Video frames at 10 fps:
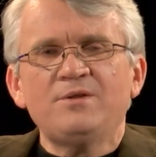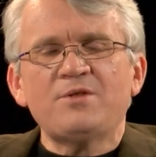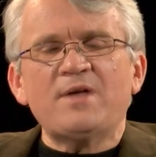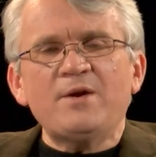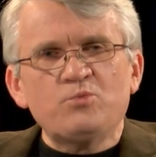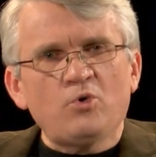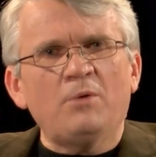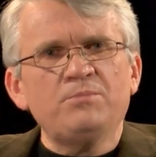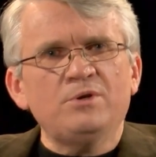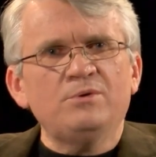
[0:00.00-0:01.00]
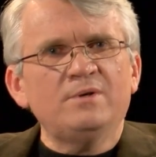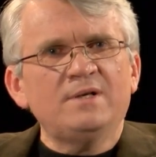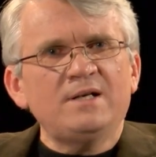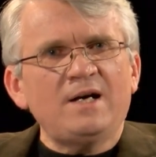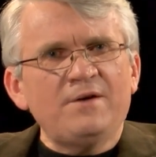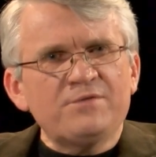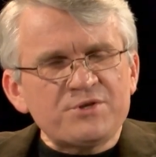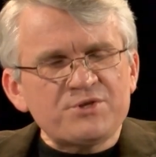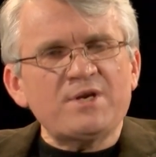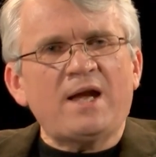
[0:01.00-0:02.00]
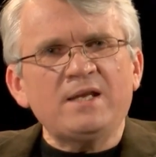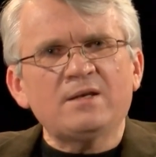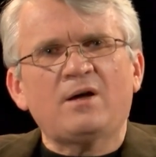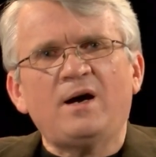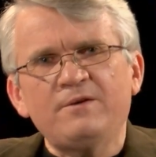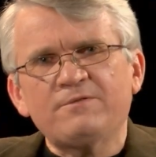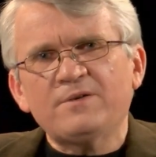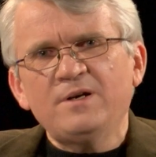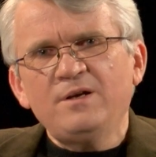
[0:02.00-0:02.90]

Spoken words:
that they rob you of the stunning life